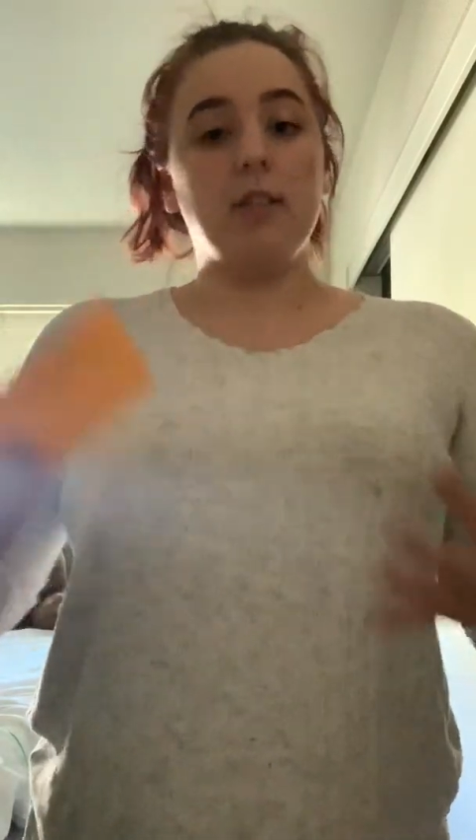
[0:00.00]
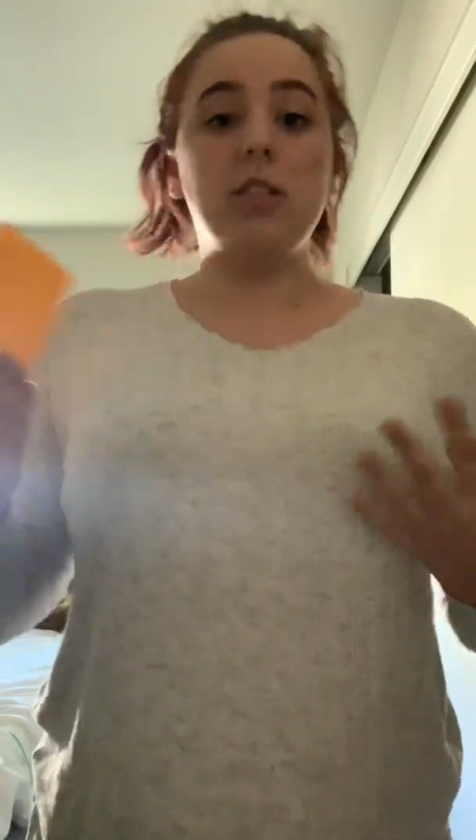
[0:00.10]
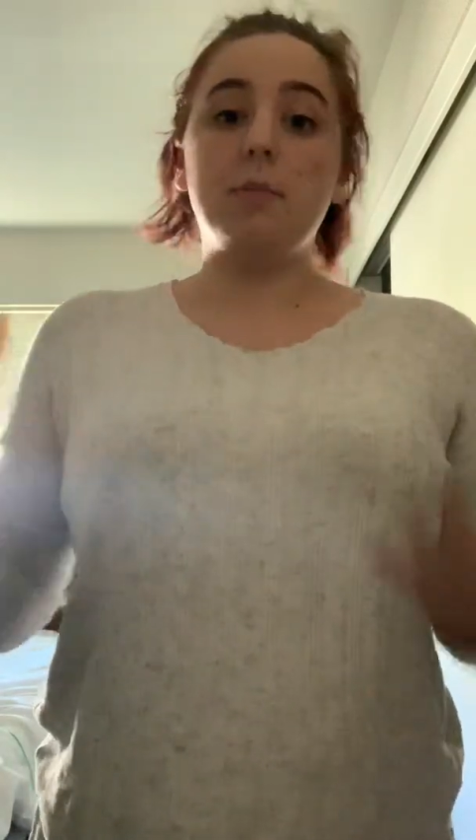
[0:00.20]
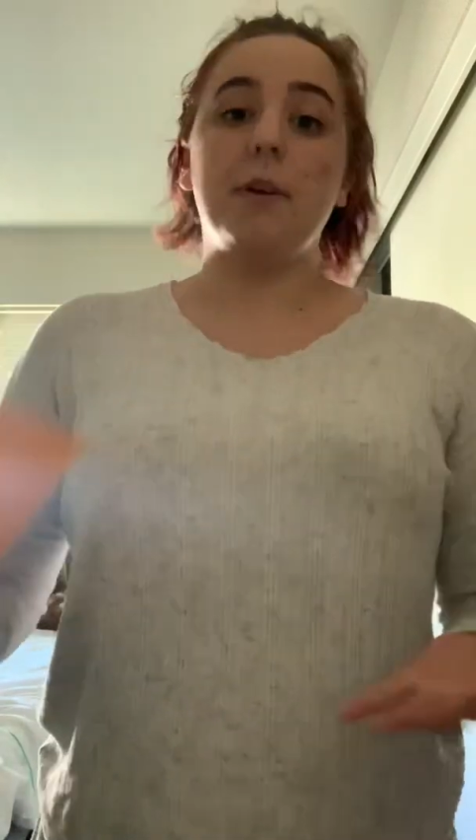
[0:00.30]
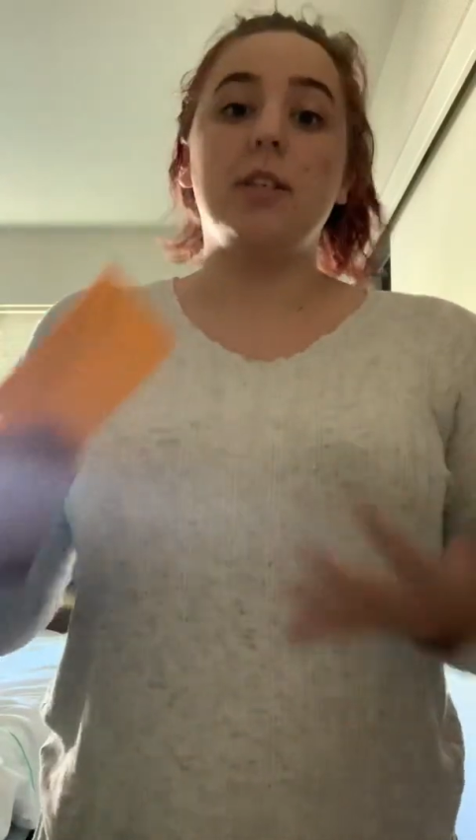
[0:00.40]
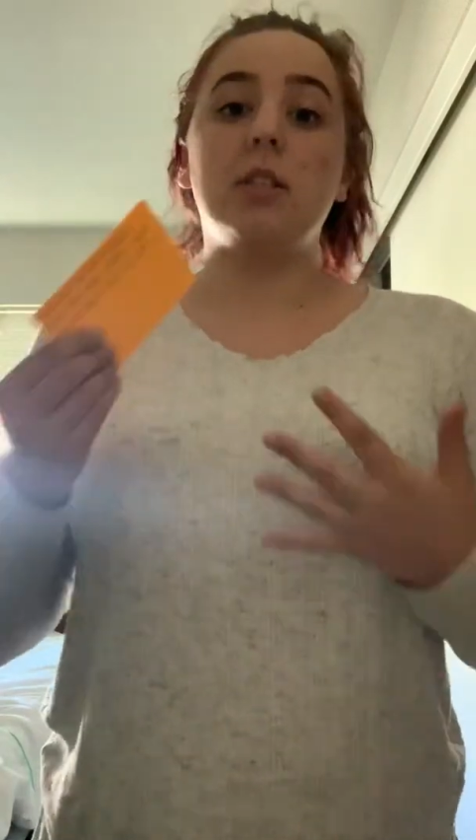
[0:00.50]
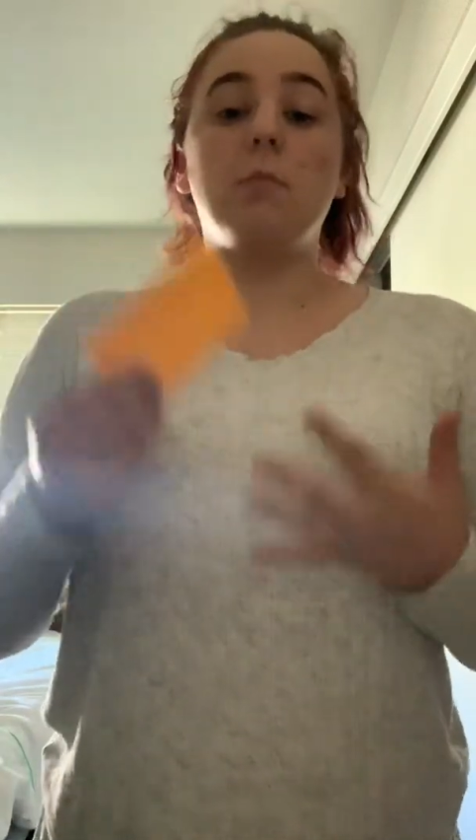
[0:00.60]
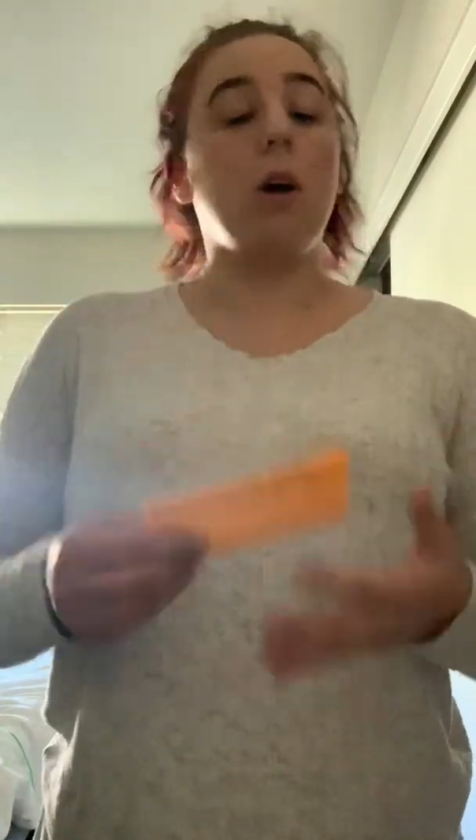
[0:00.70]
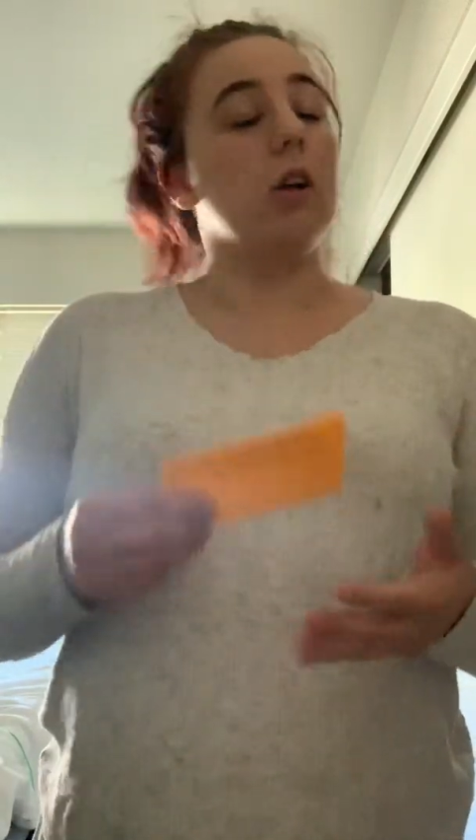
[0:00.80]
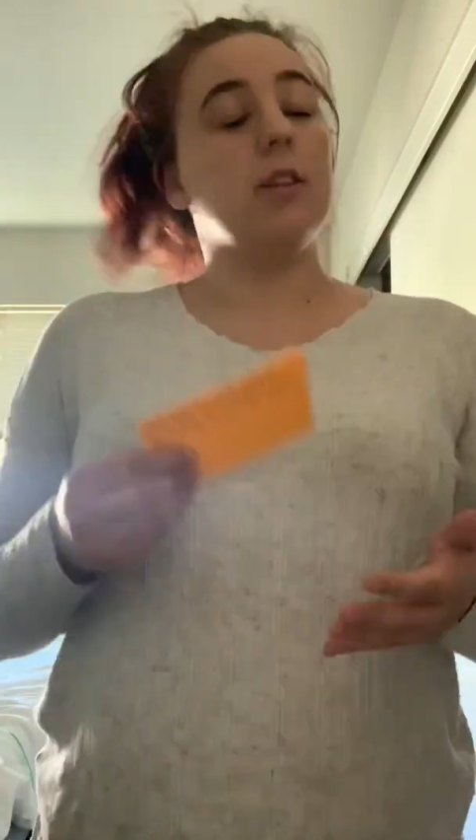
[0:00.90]
on a space
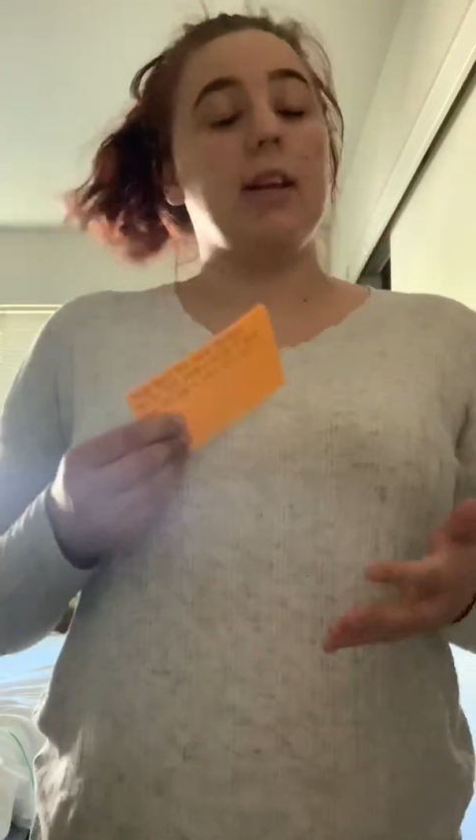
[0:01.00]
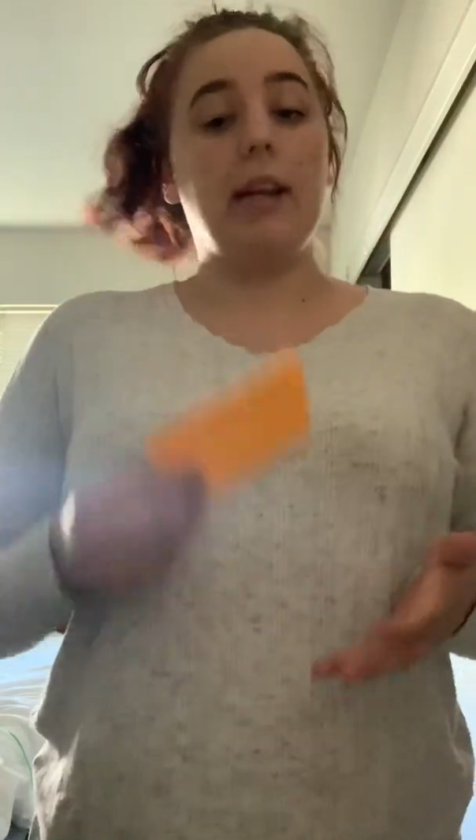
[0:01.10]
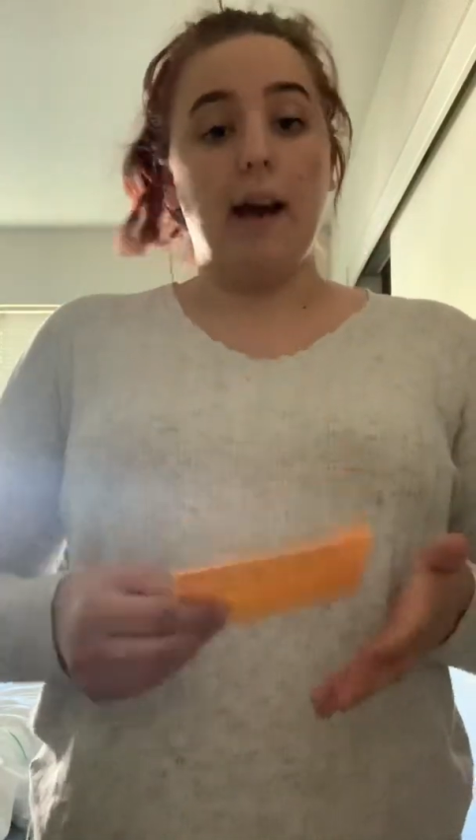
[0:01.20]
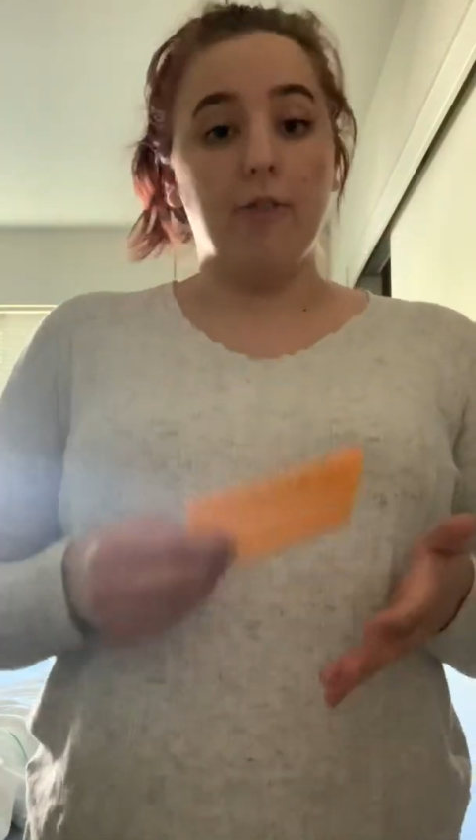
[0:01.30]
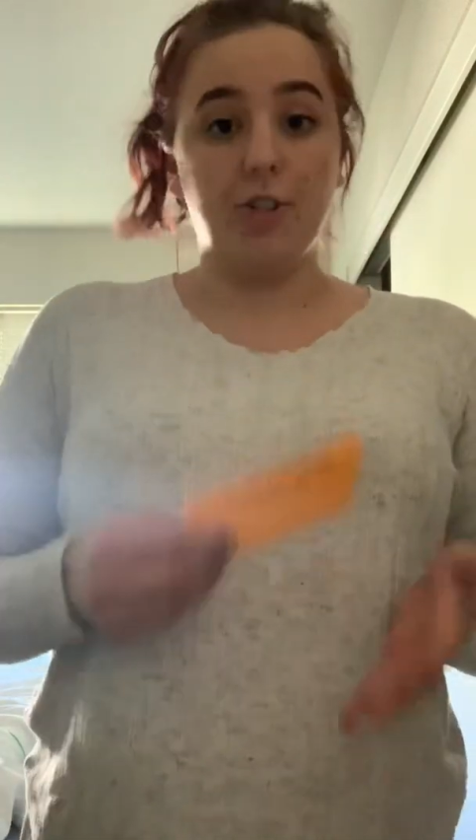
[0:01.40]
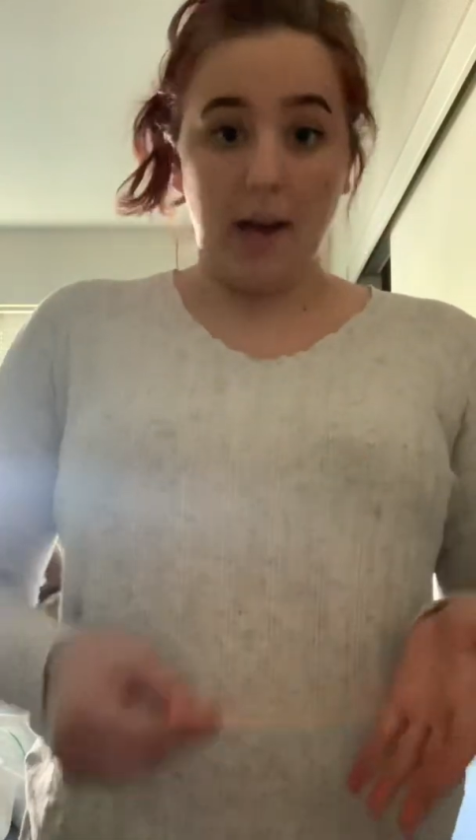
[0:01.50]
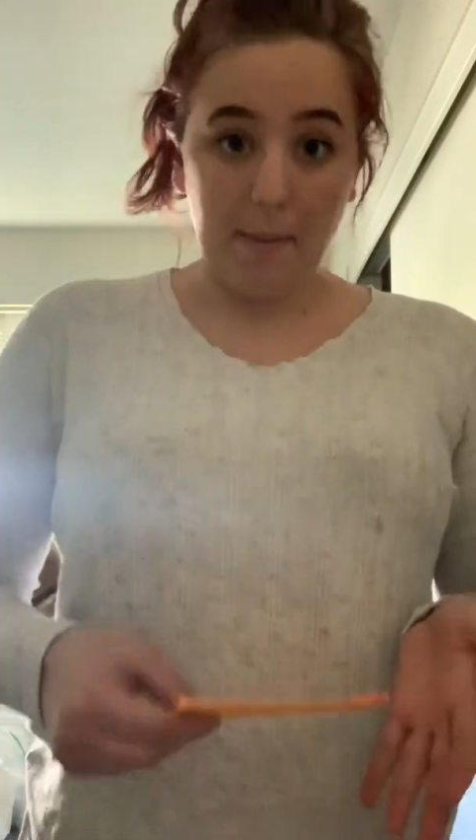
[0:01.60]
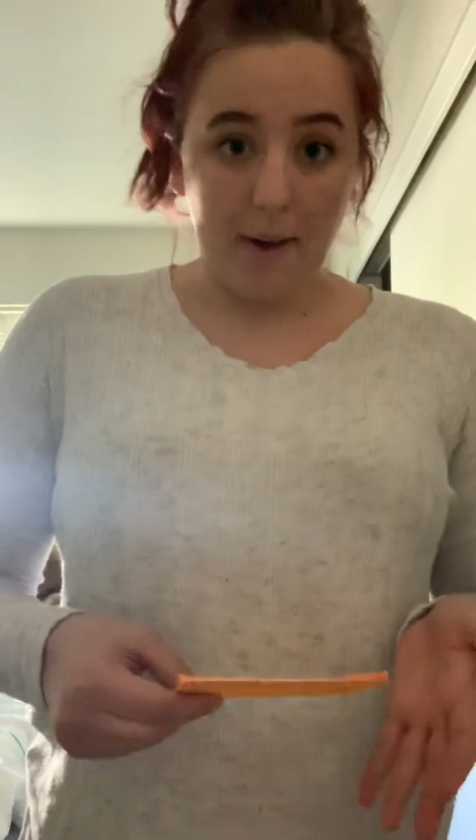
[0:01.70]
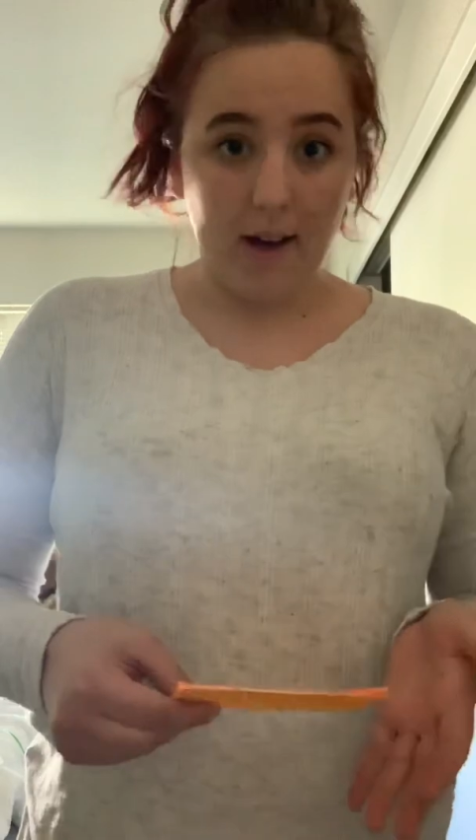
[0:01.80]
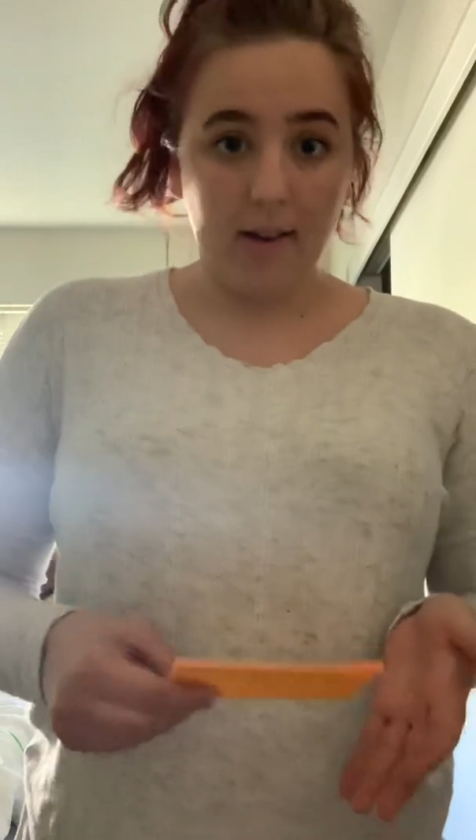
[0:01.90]
smaller than an average
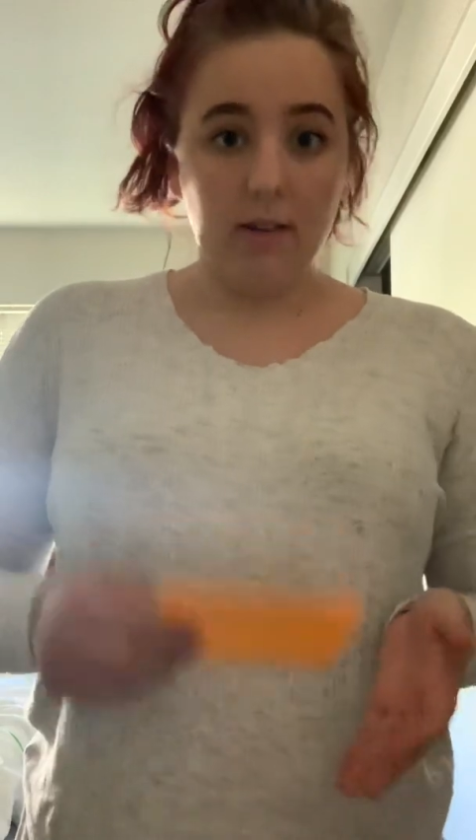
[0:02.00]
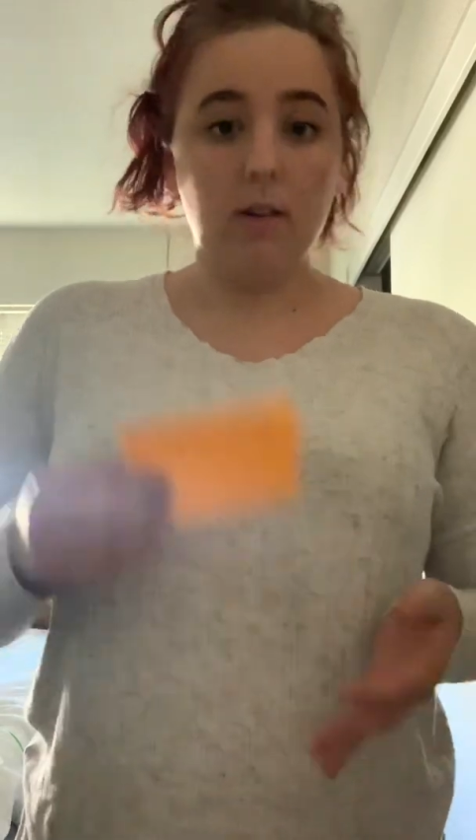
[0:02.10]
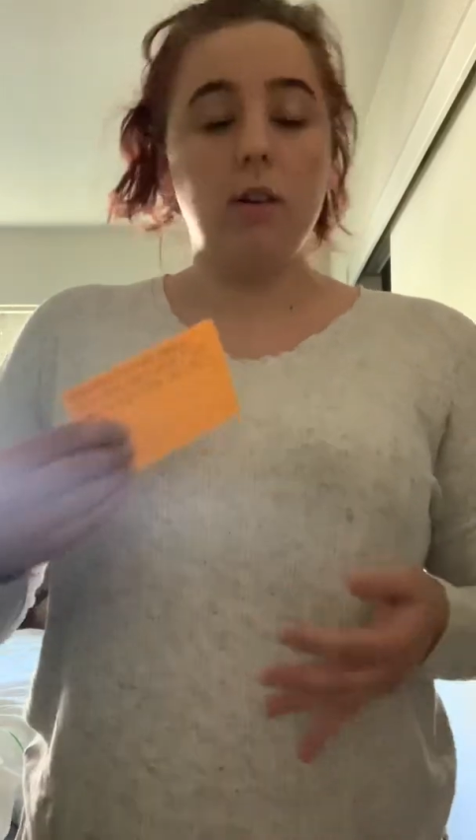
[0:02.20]
iPad?